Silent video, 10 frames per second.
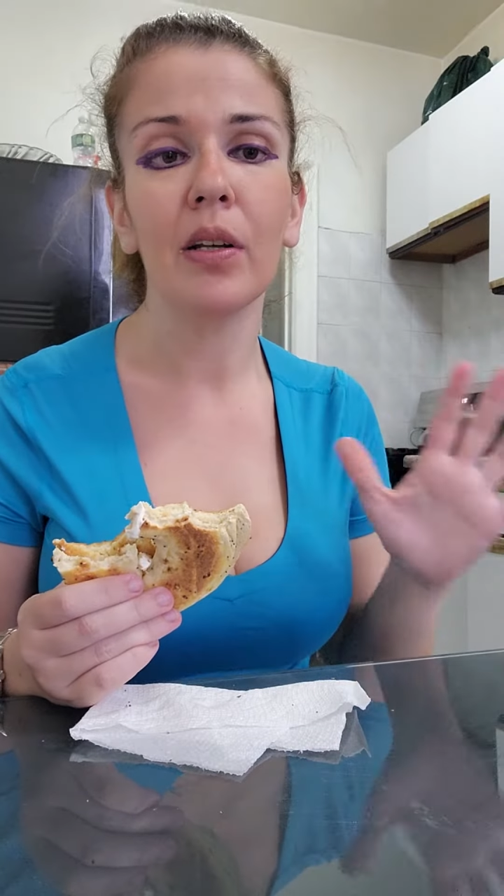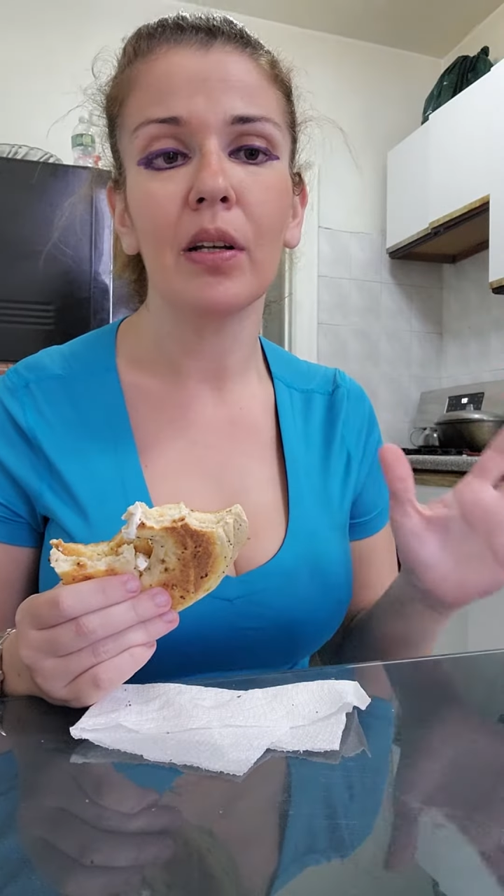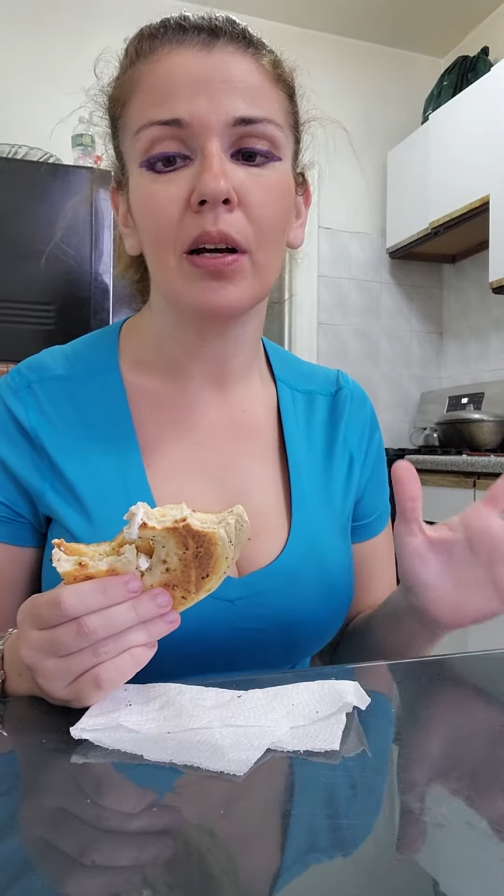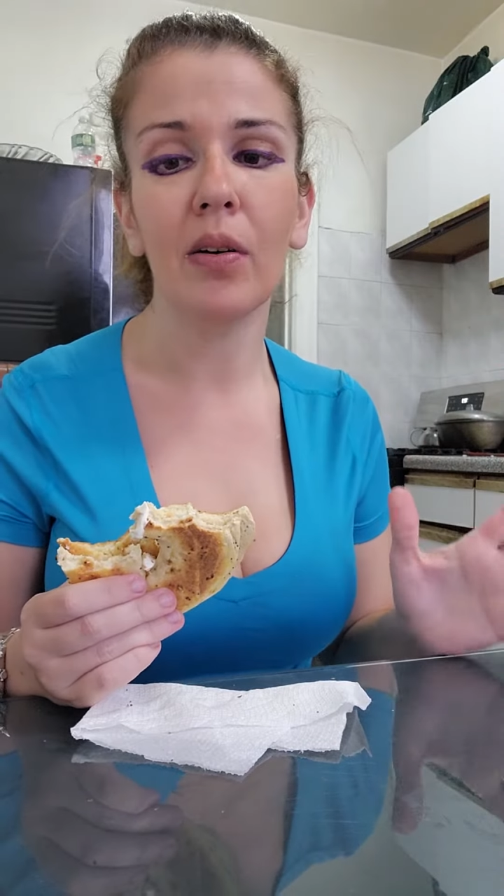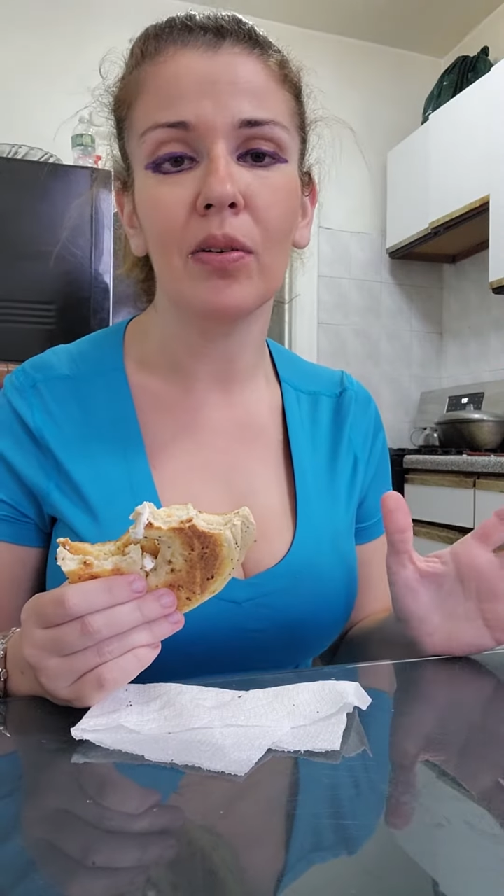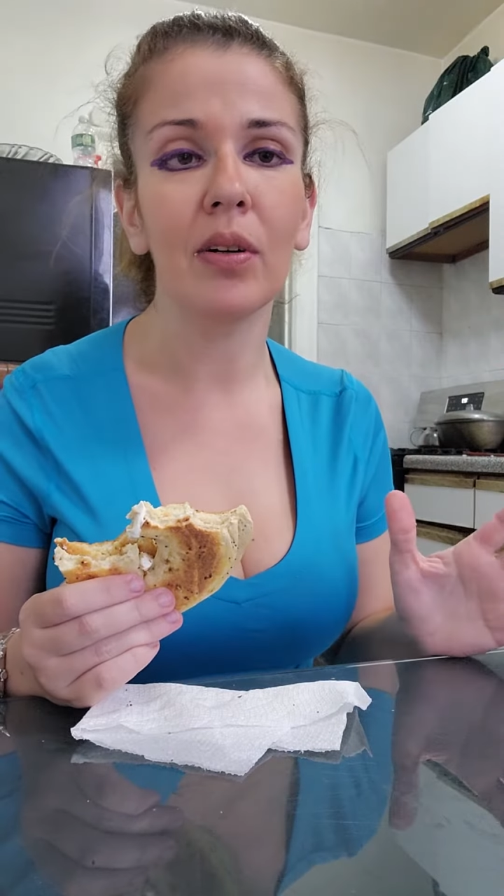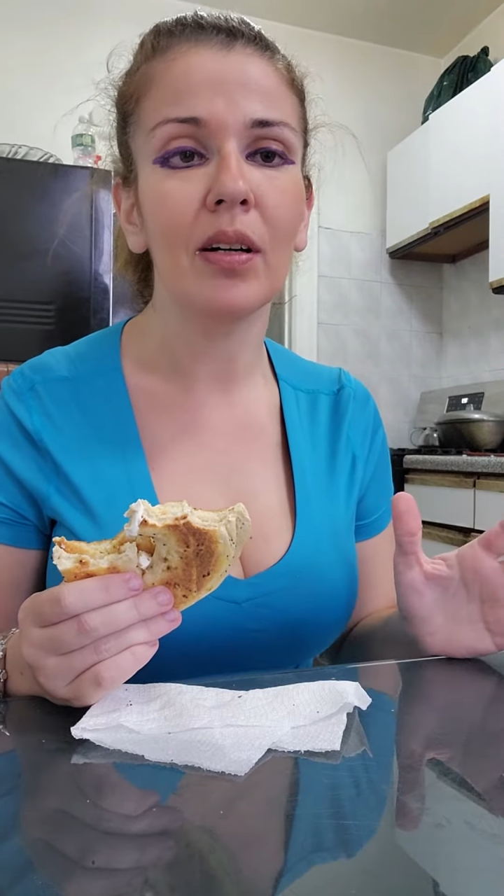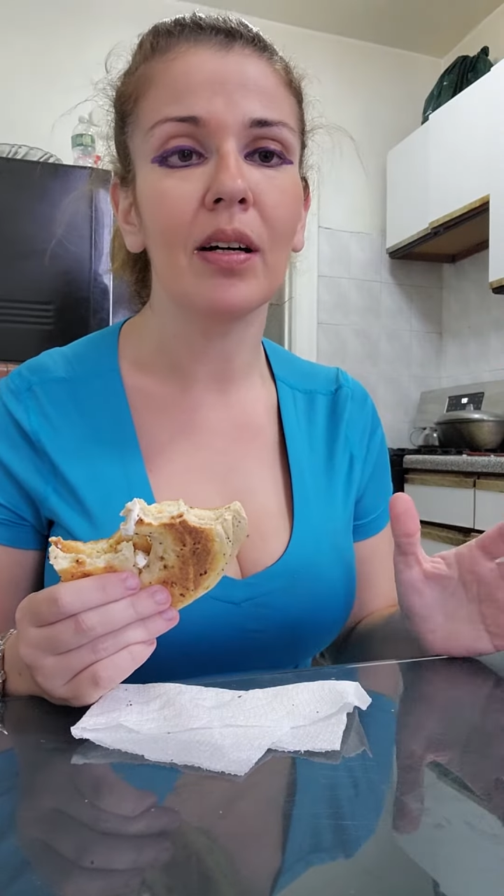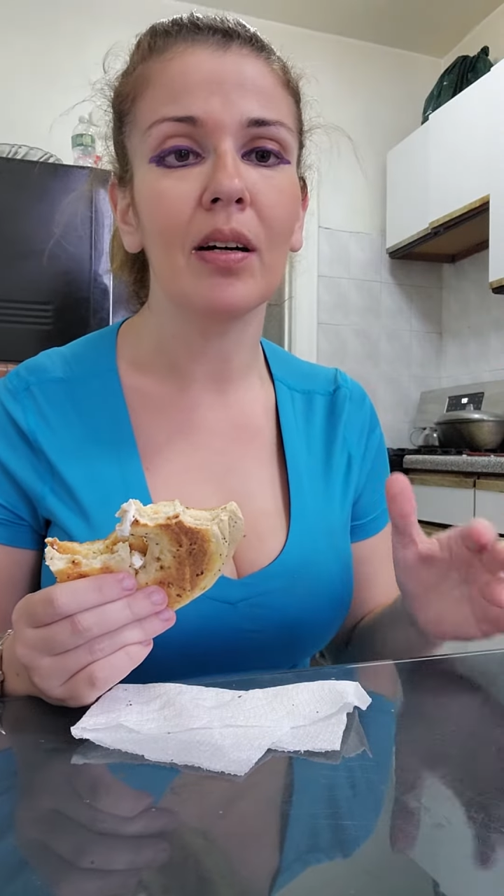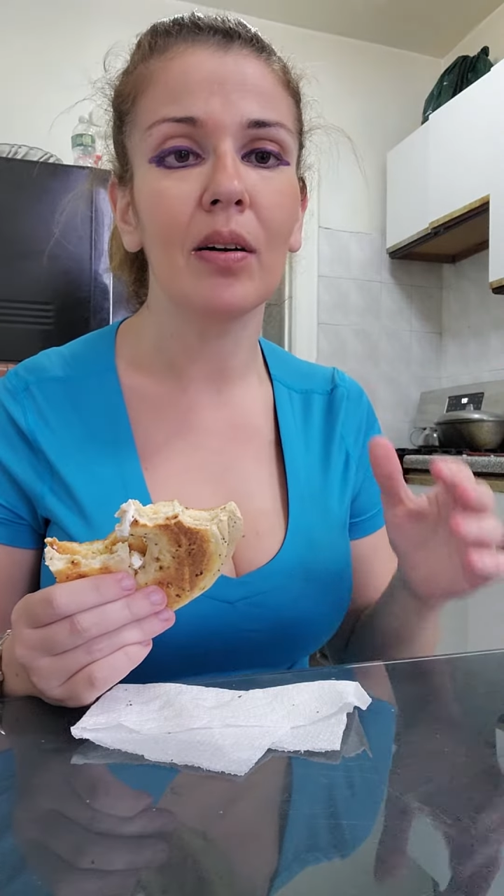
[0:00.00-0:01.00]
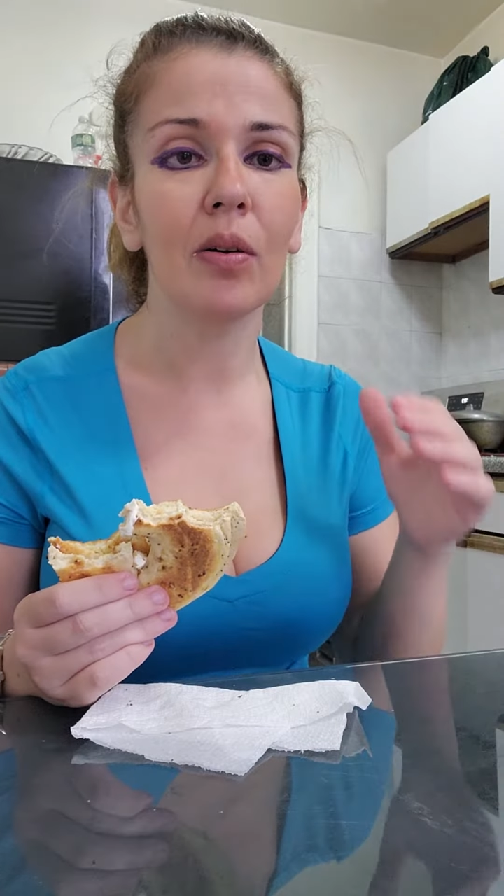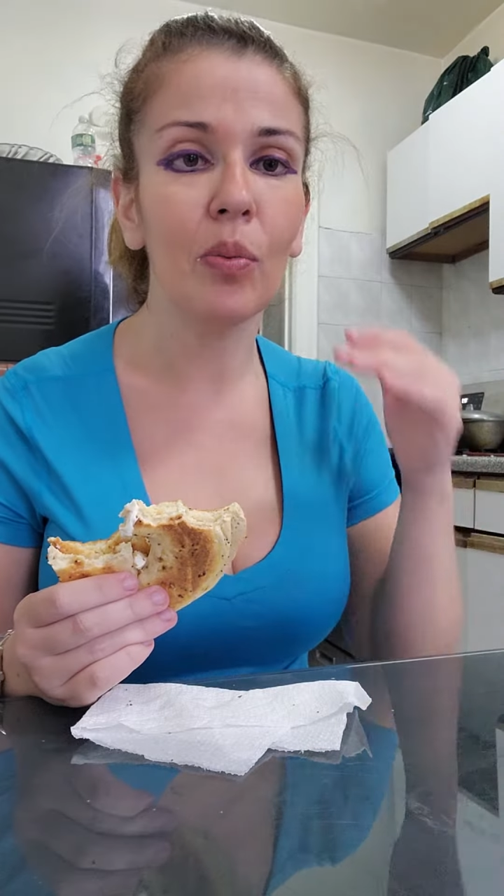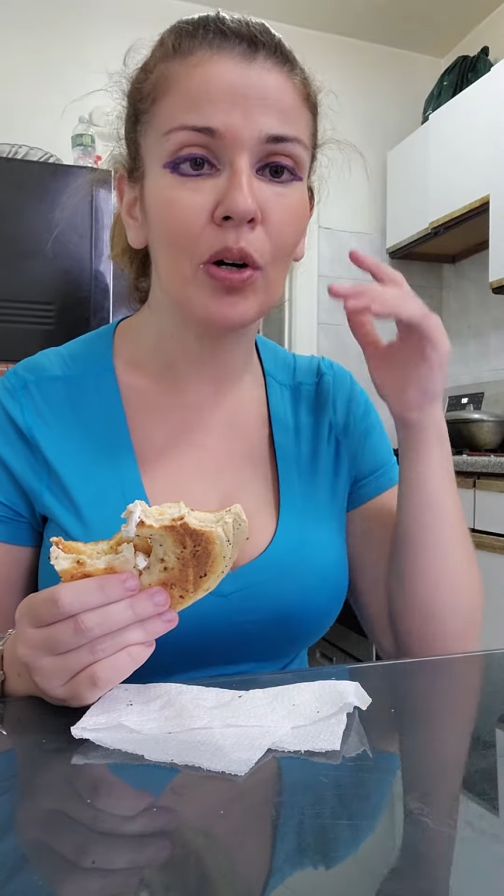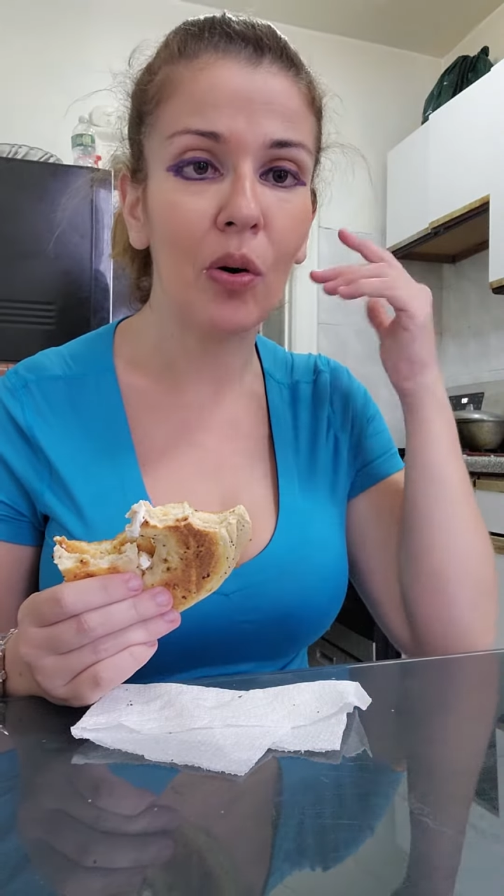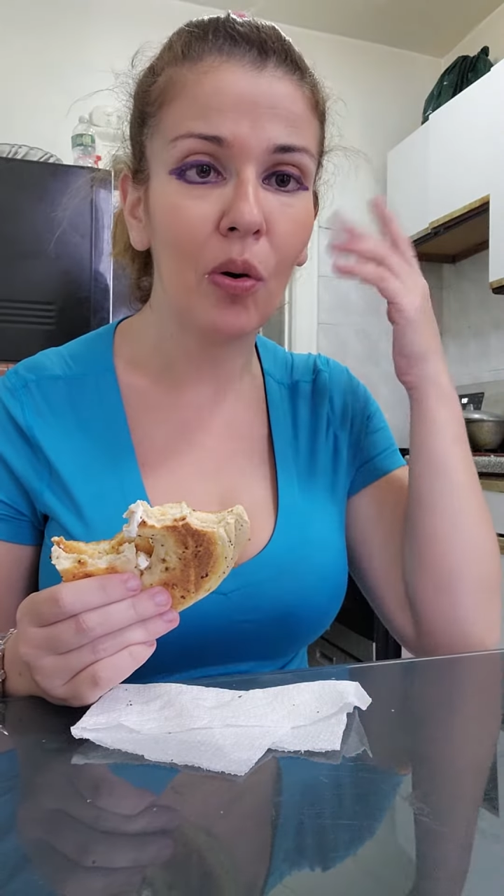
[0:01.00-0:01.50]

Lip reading: You know, we're